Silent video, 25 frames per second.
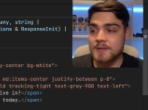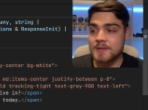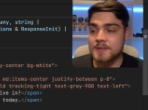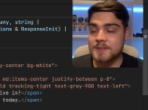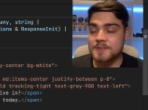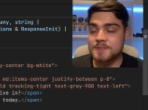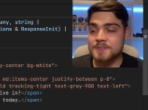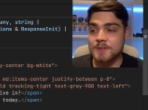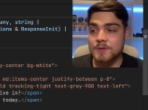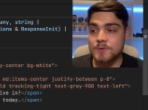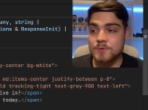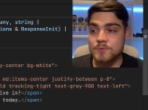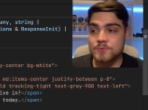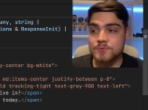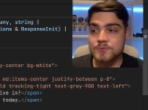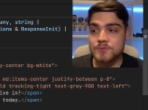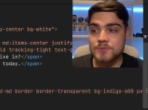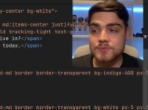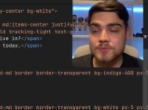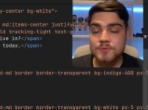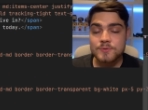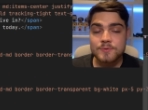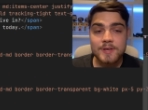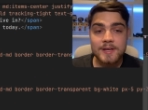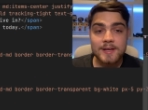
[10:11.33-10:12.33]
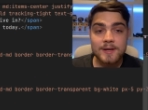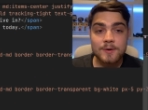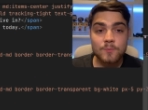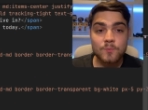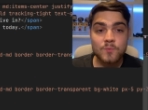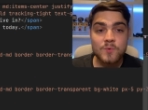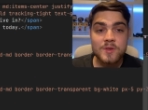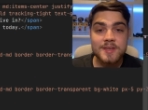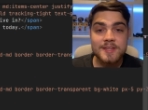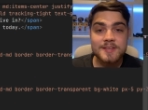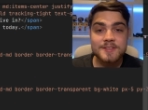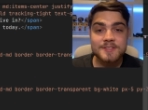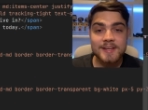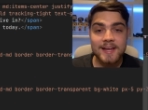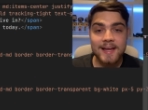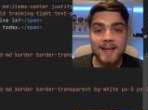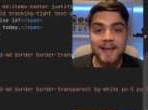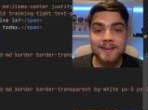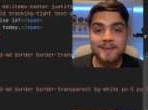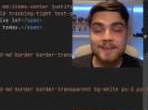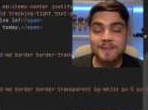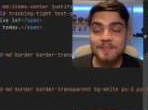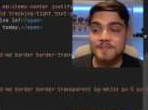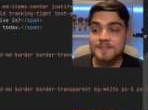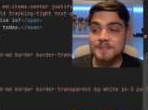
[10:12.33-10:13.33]
So to do that, we need to
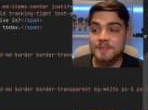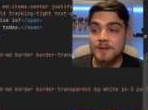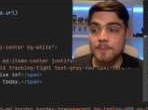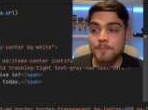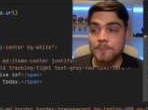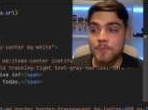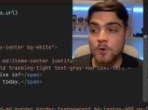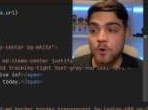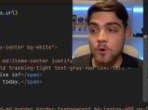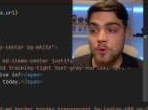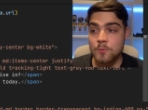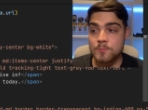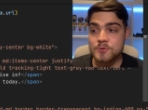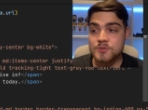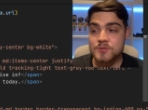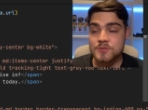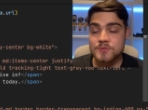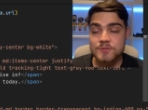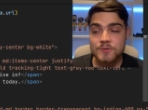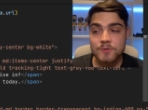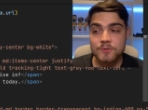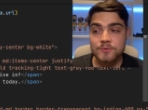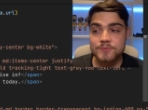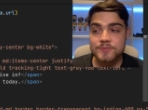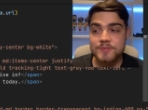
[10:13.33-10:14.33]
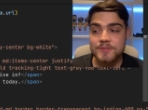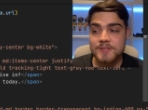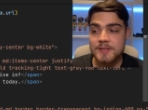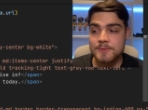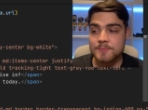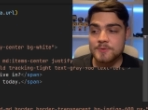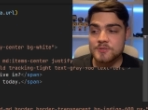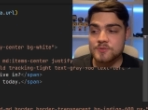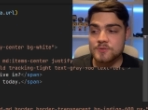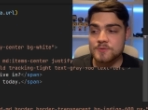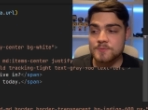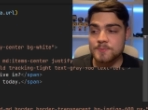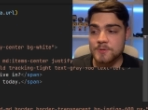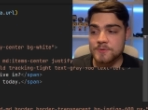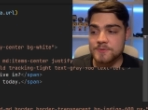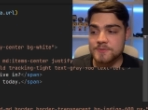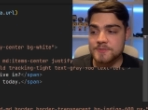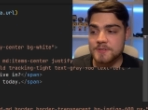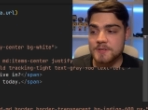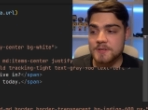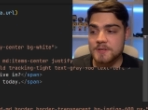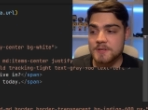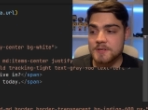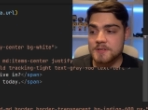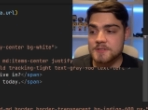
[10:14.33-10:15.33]
add some options onto the image response.